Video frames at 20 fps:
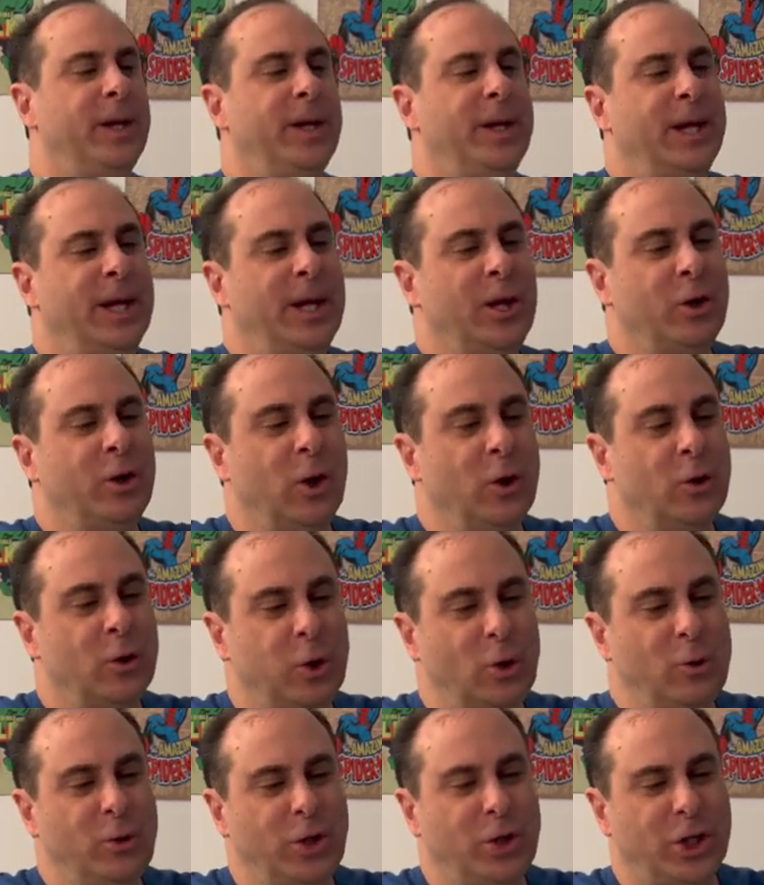In
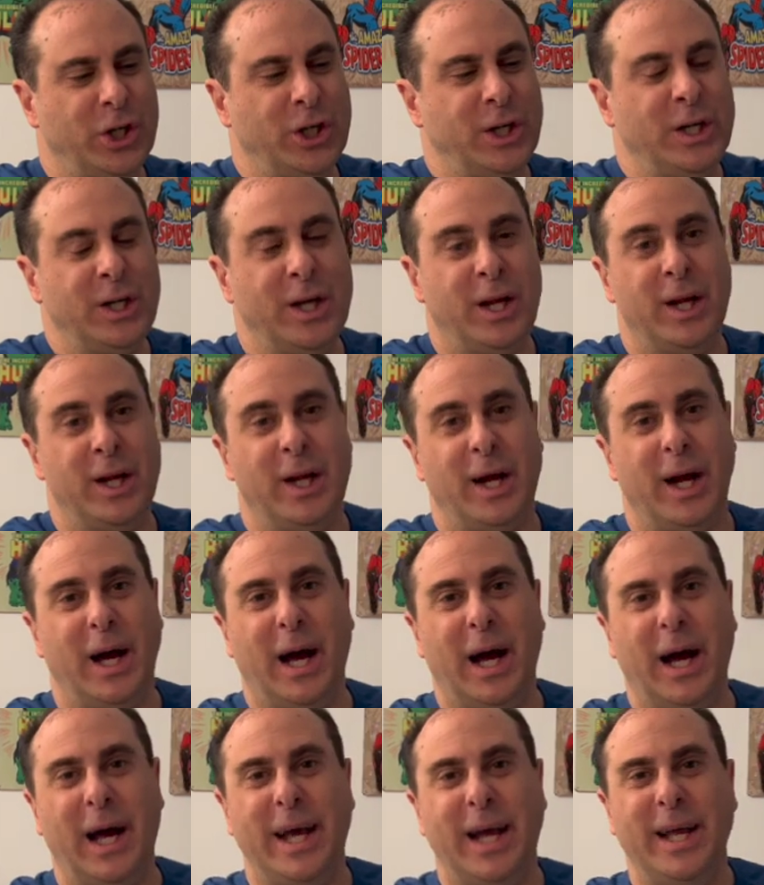conclusion,
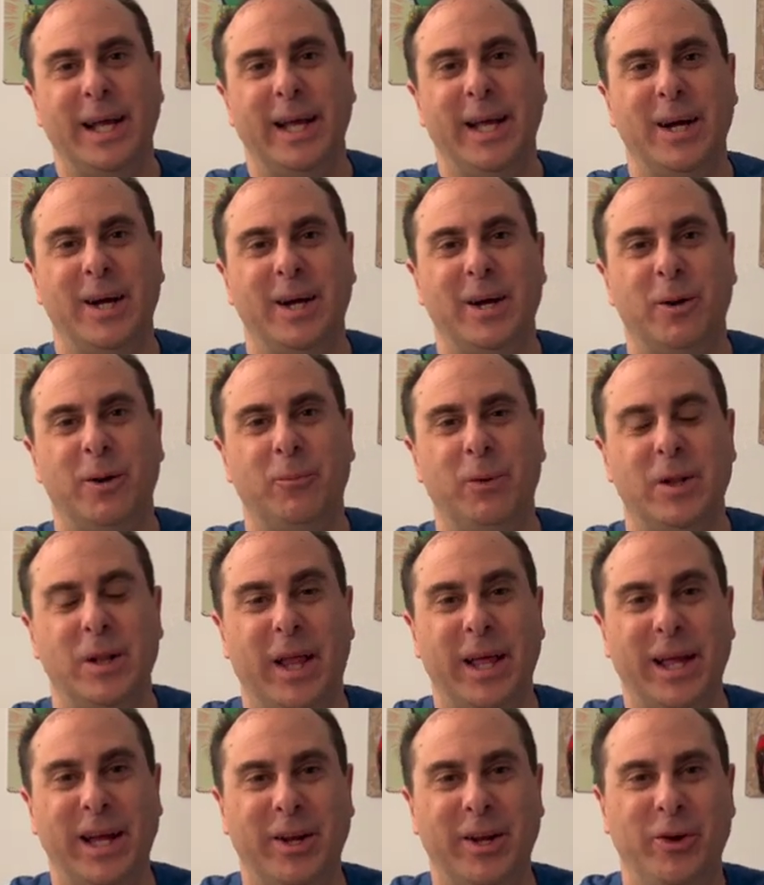I would
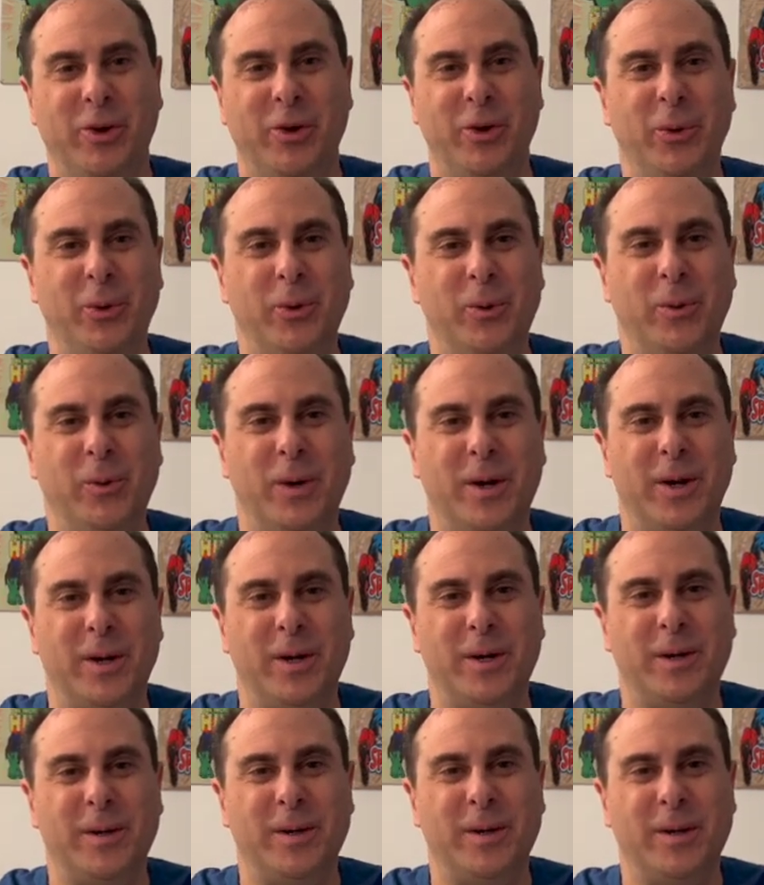like to
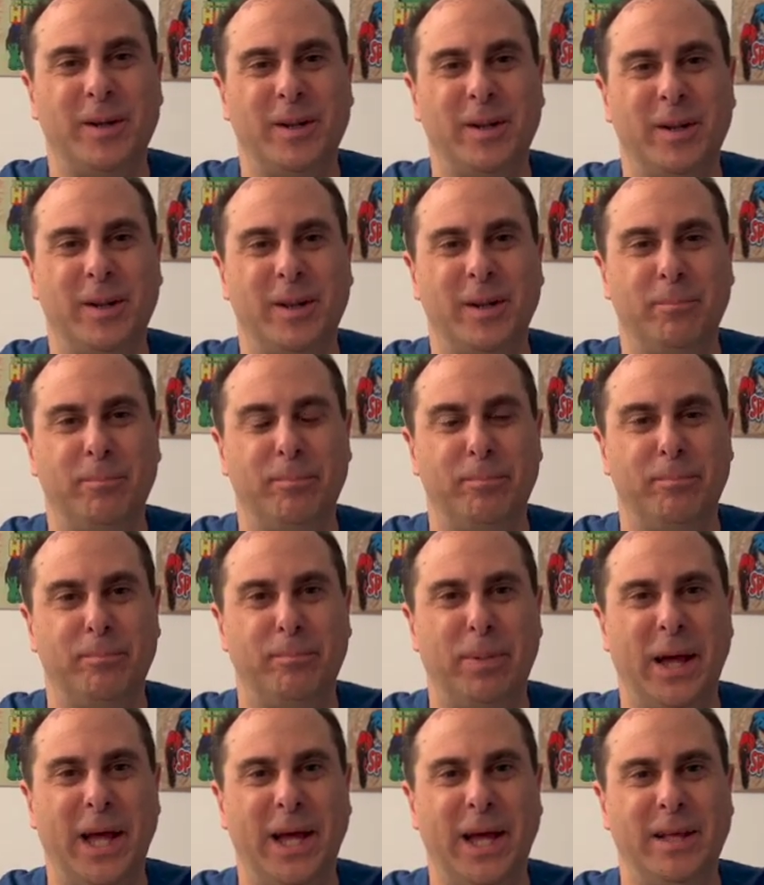
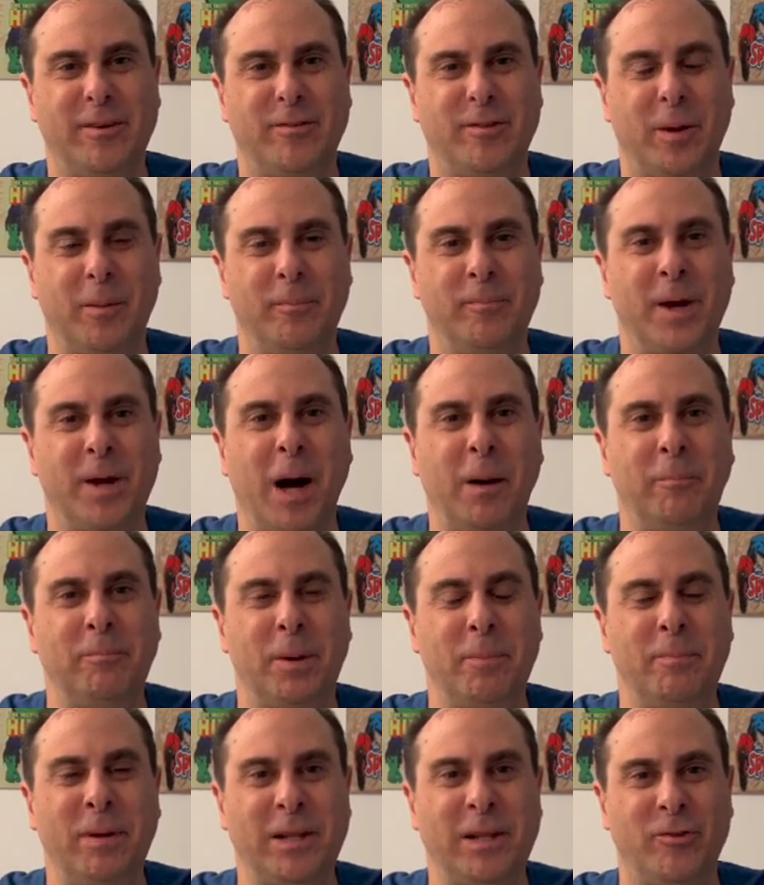pay some
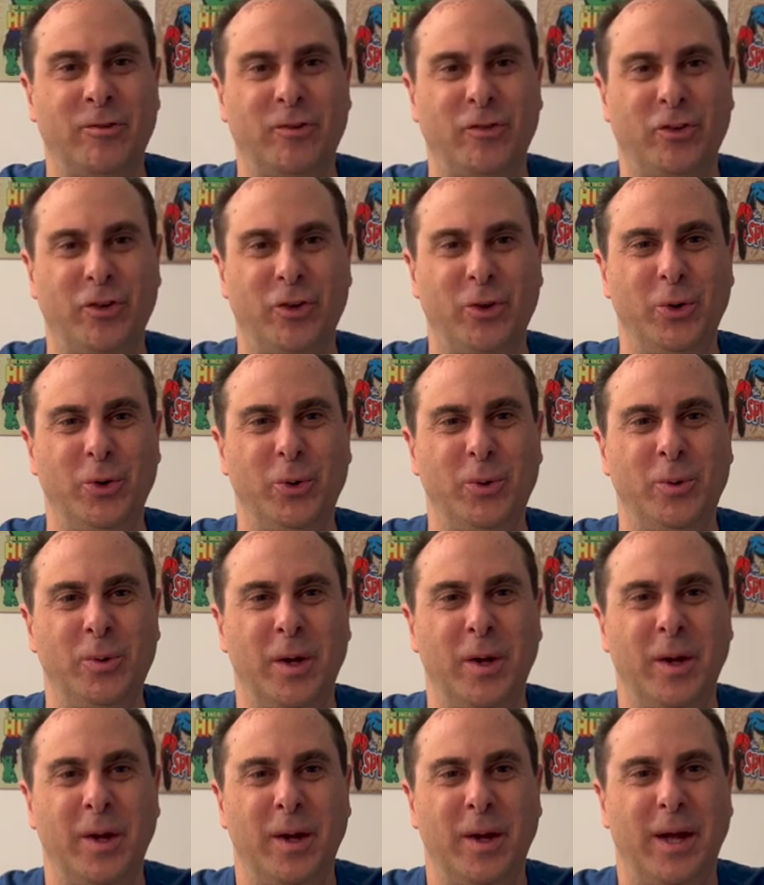compliments to
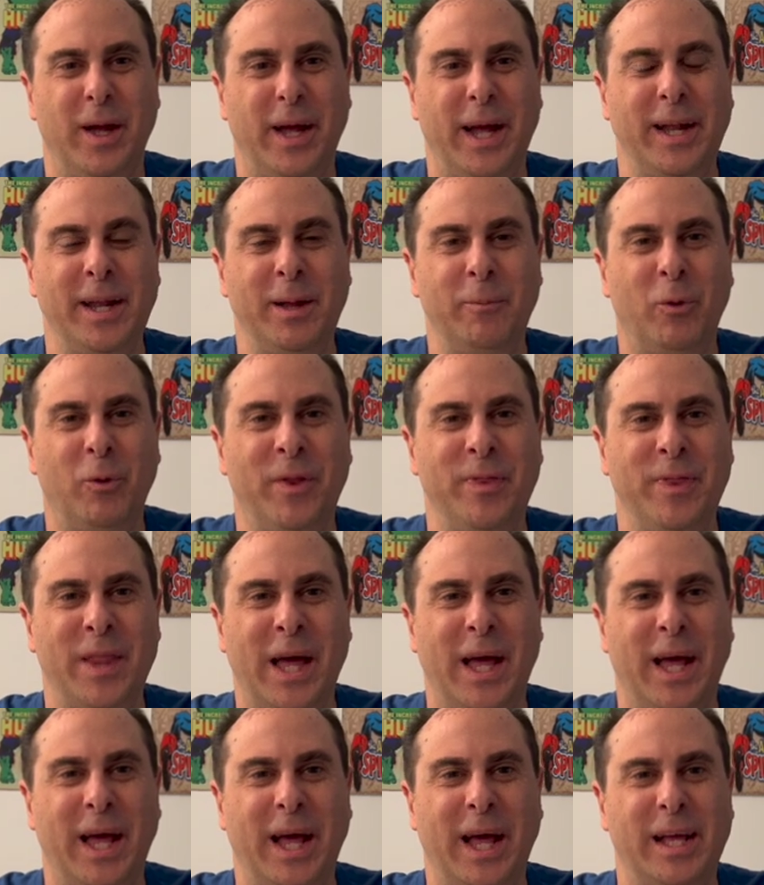anyone
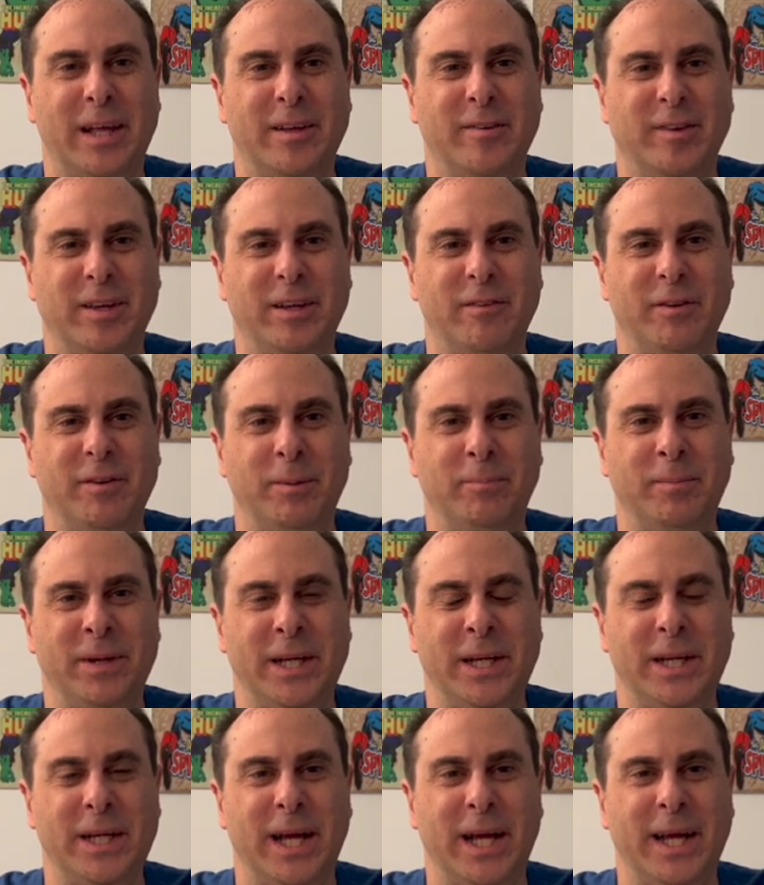that has given
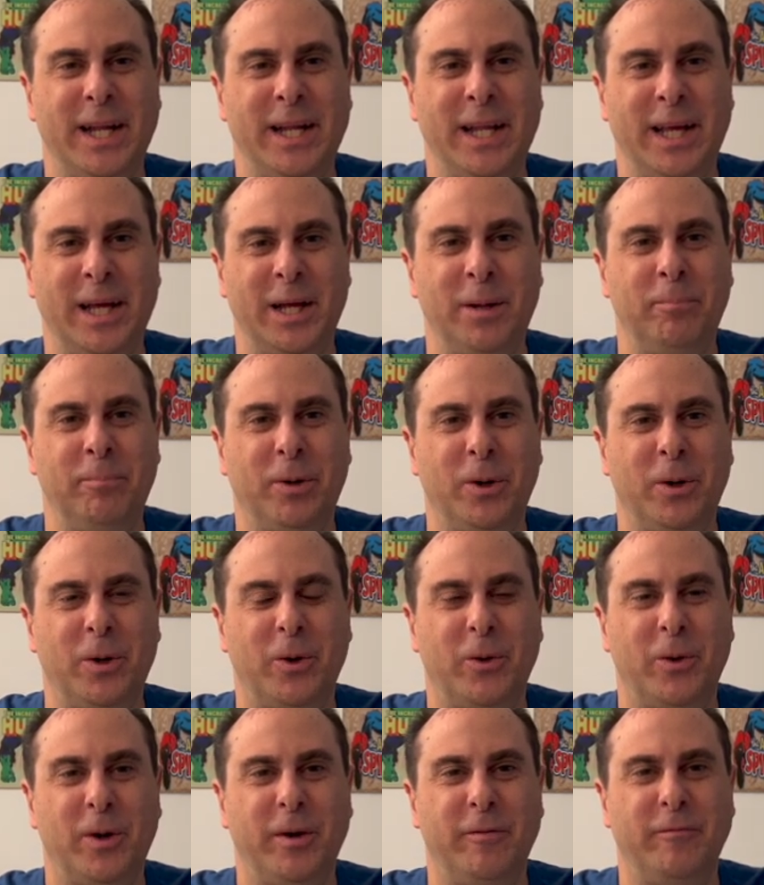me any input
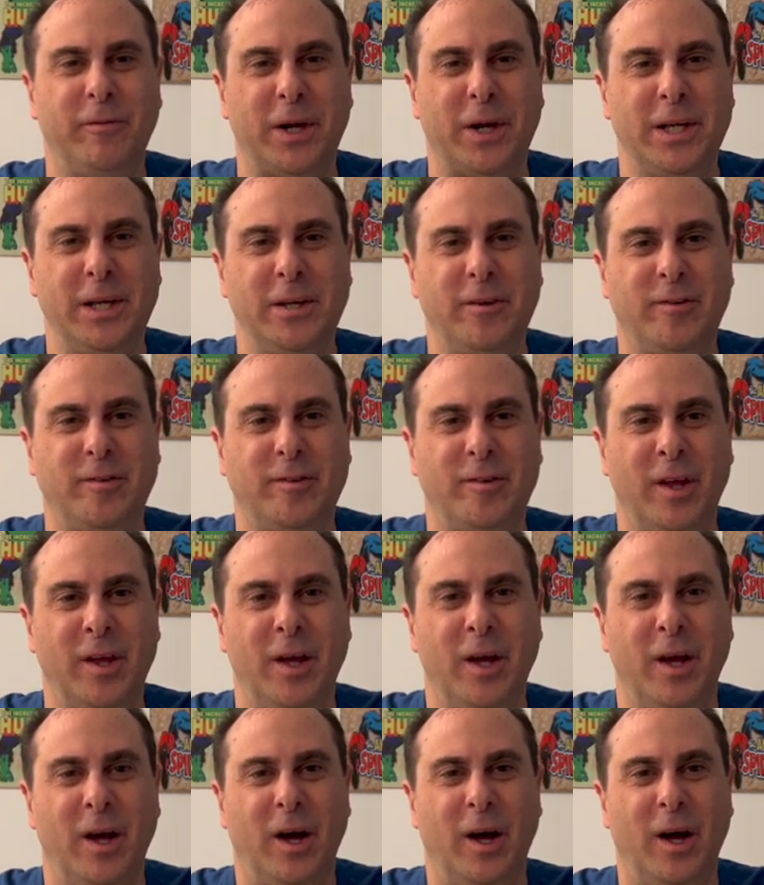or advice.
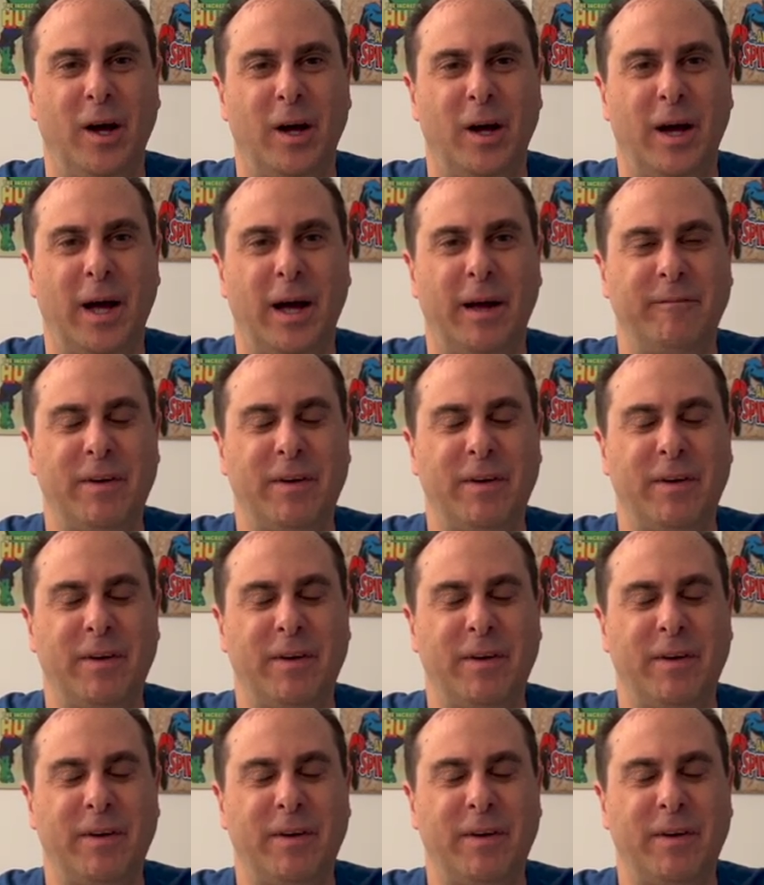I've